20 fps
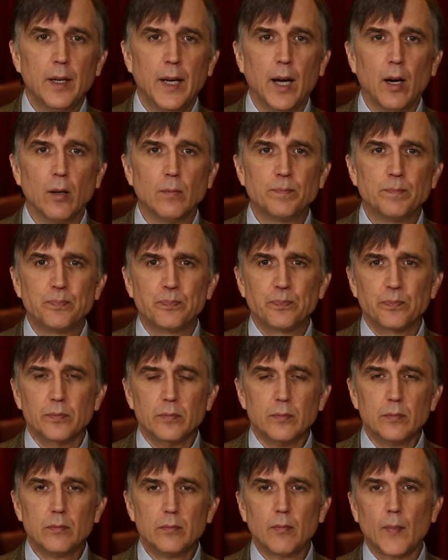Now,
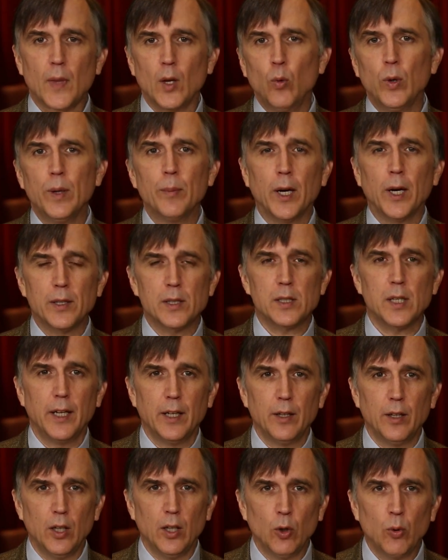we might
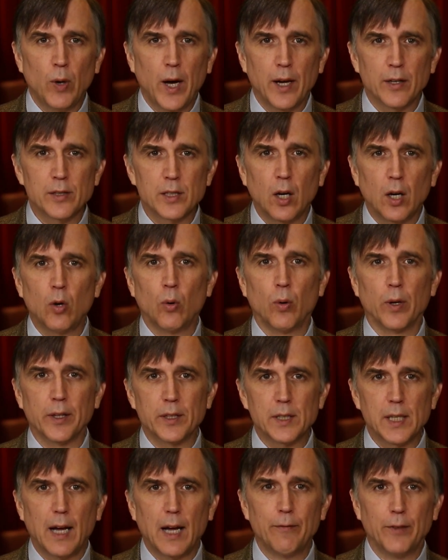say in the US, oh,
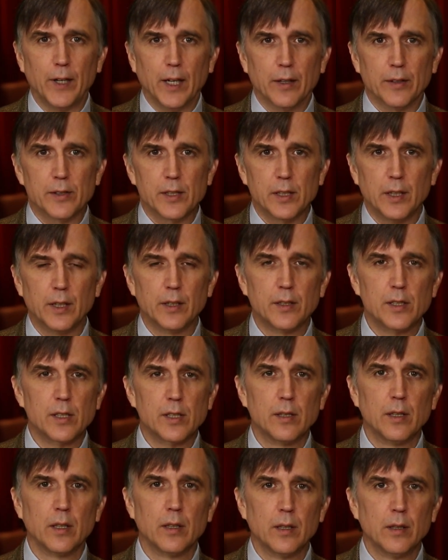well, it's obvious.
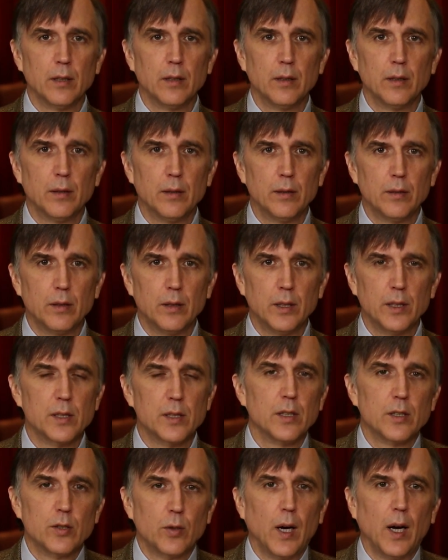It's the
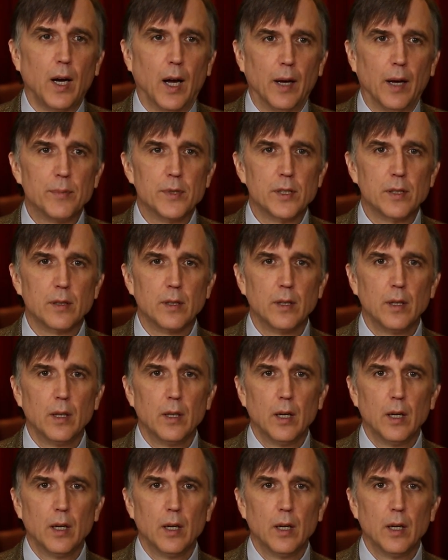tribes.